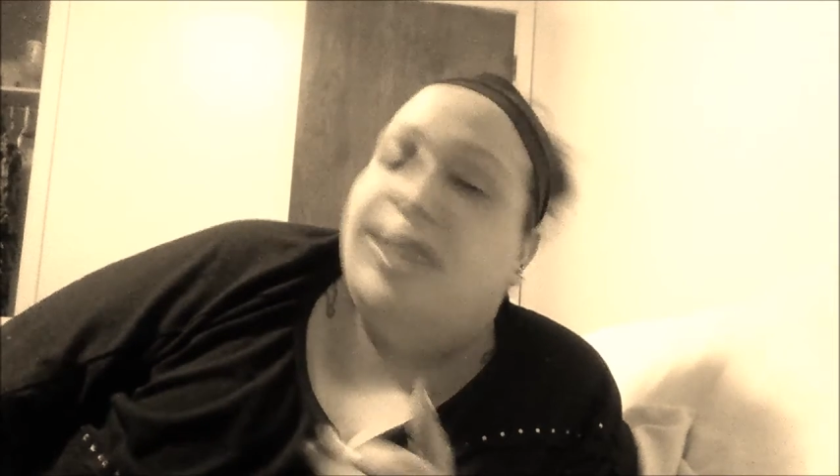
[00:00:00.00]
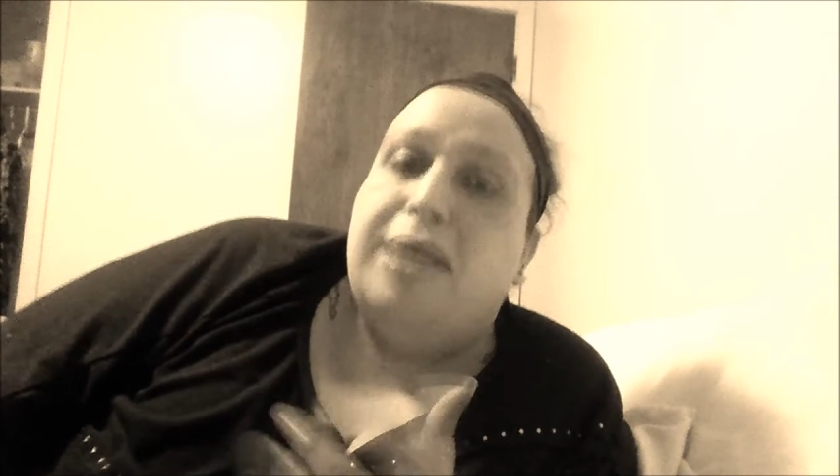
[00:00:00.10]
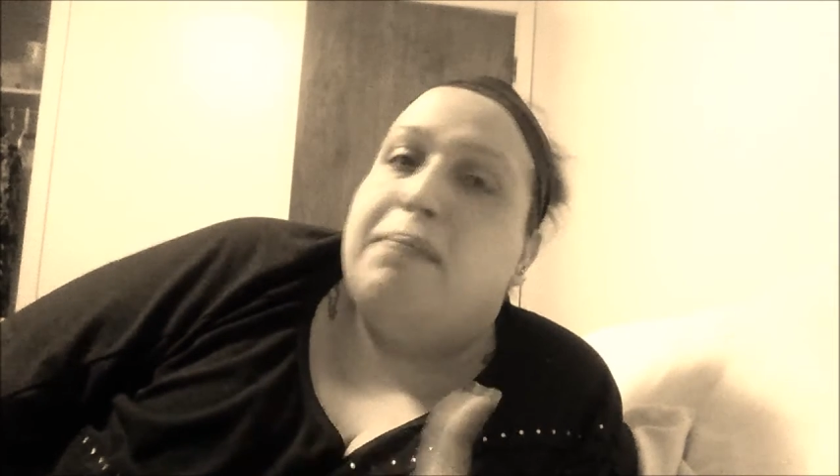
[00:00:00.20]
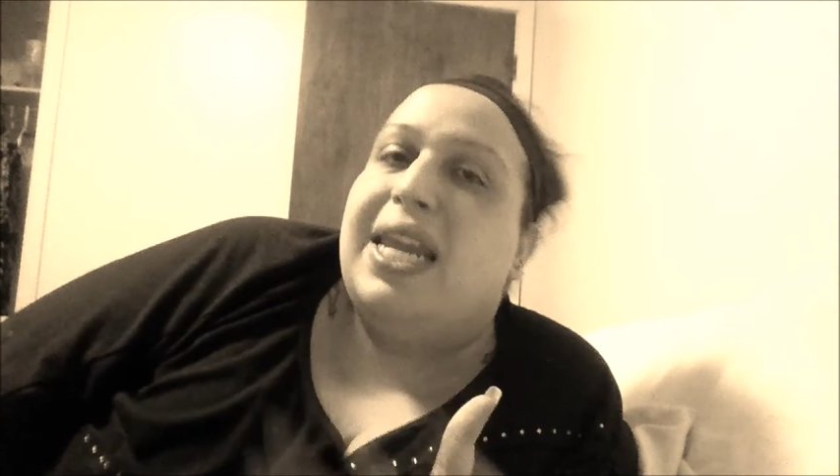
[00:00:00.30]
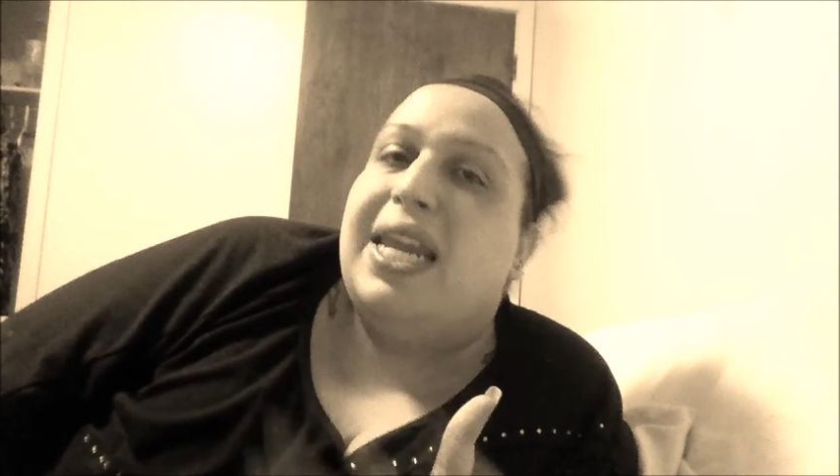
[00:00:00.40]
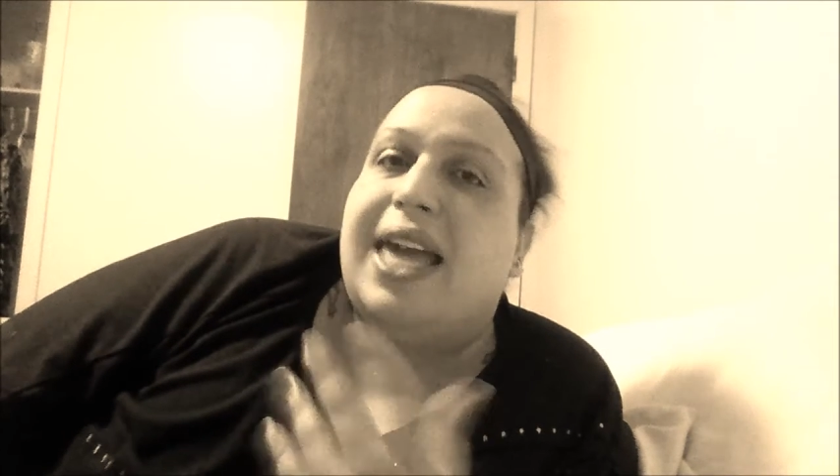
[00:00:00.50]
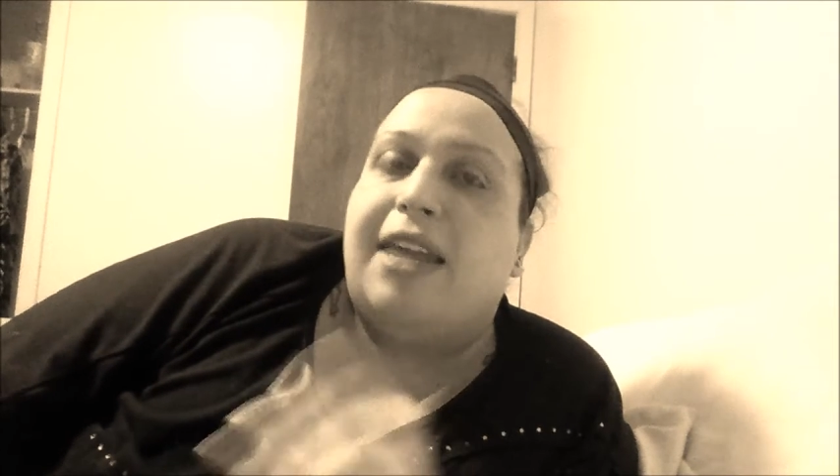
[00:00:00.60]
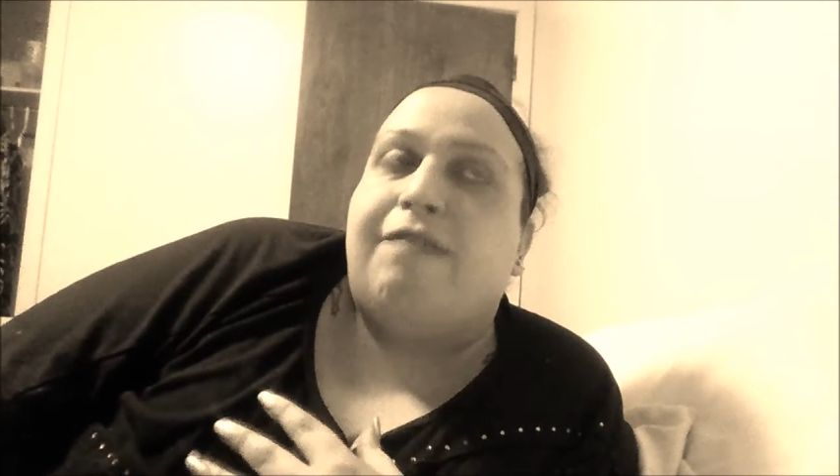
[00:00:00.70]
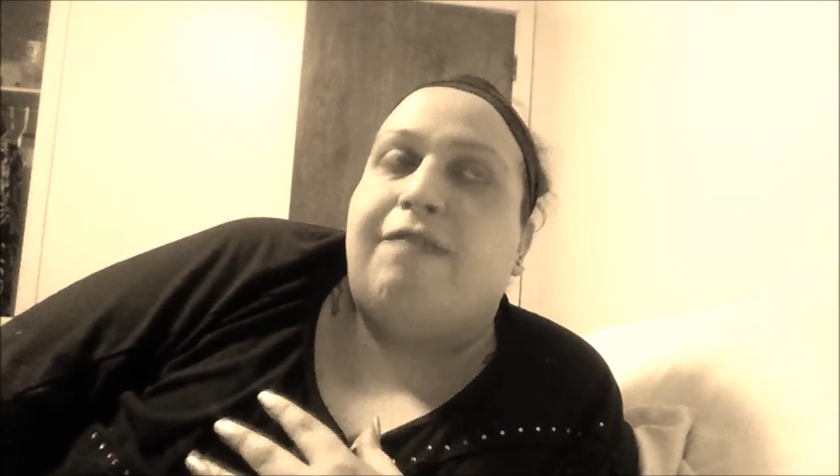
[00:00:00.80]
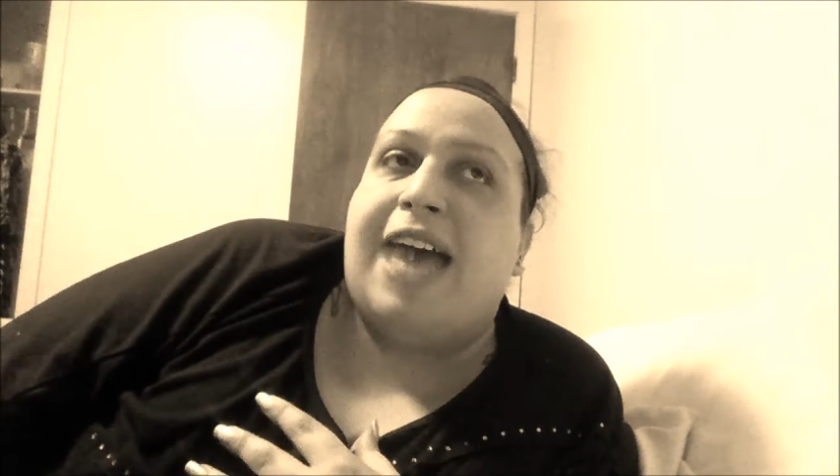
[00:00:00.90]

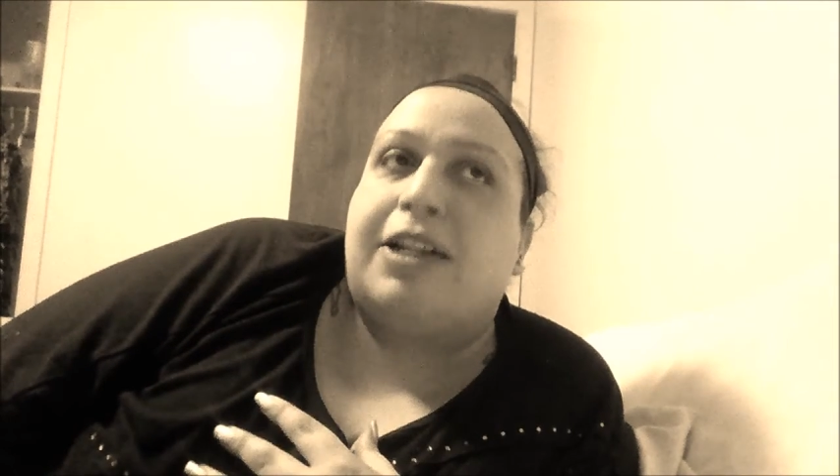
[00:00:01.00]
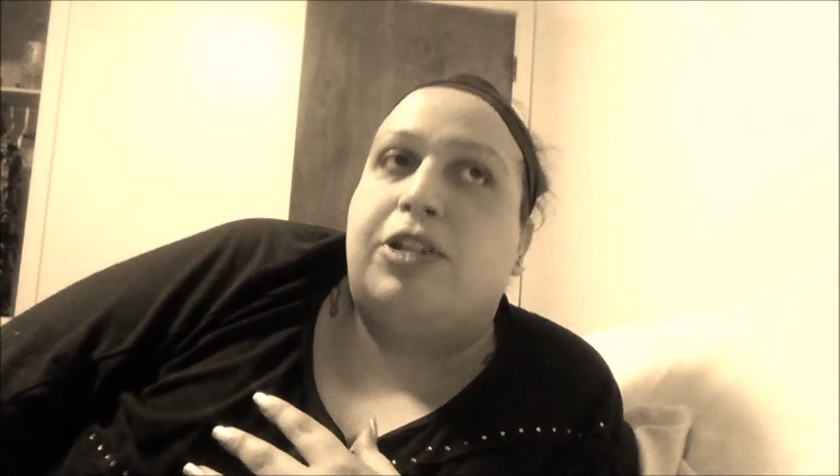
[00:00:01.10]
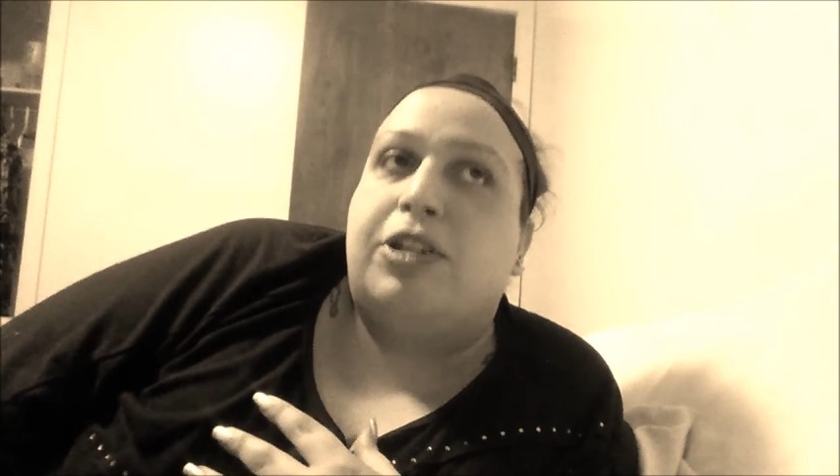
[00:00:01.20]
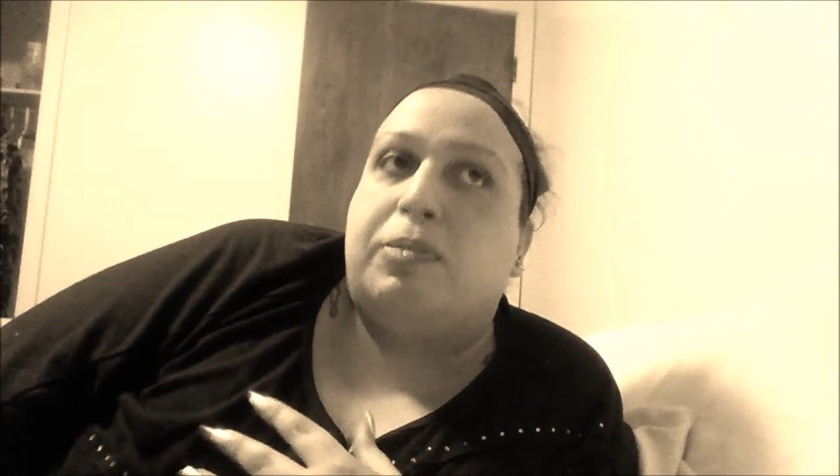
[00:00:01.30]
mitigating factors,